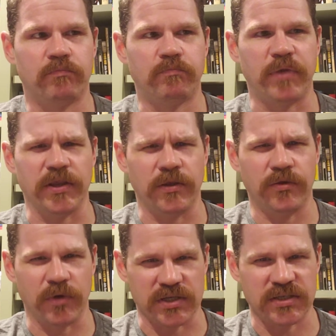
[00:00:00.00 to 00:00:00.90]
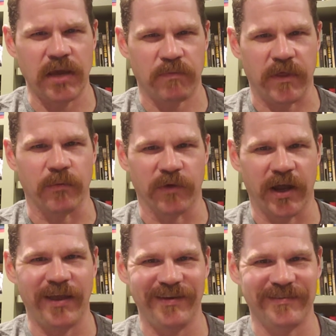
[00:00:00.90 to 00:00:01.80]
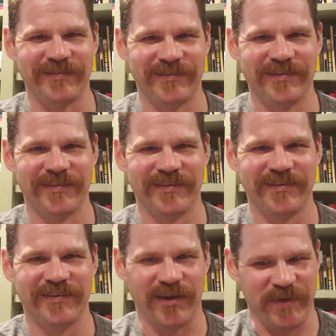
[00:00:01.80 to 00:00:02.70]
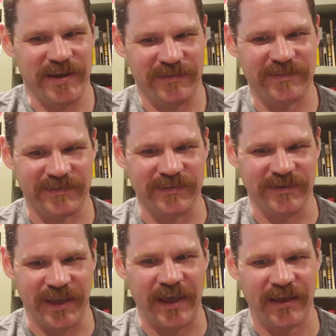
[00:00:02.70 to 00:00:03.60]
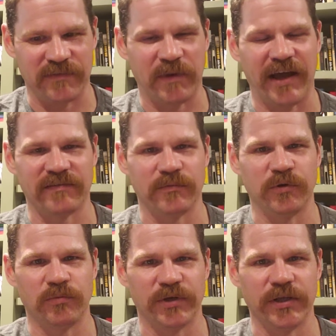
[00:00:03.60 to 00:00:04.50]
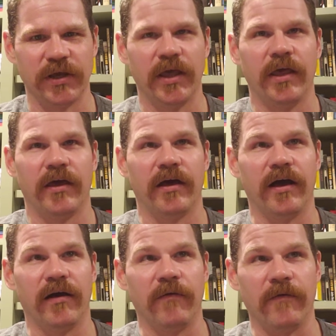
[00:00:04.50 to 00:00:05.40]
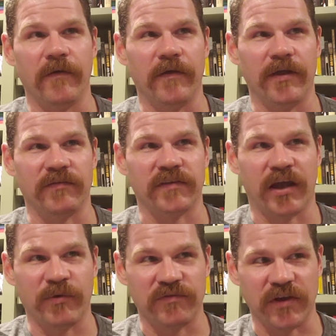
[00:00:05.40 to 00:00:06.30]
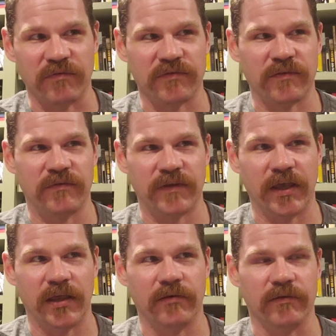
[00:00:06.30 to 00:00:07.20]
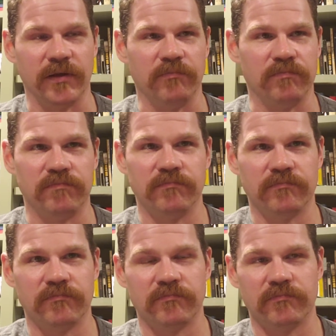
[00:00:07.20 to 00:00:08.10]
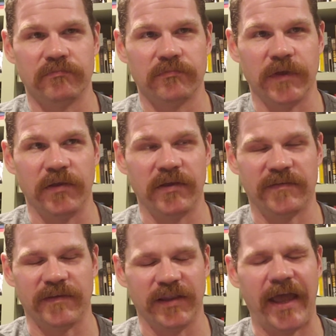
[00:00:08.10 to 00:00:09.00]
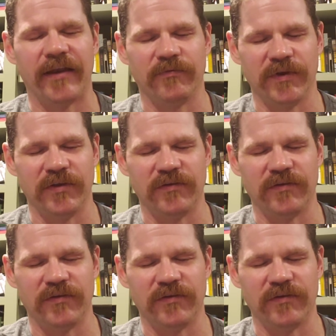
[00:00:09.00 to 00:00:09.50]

But you accept them, right? I mean, it's possible, but as Thomas Jefferson said, it's in Latin when you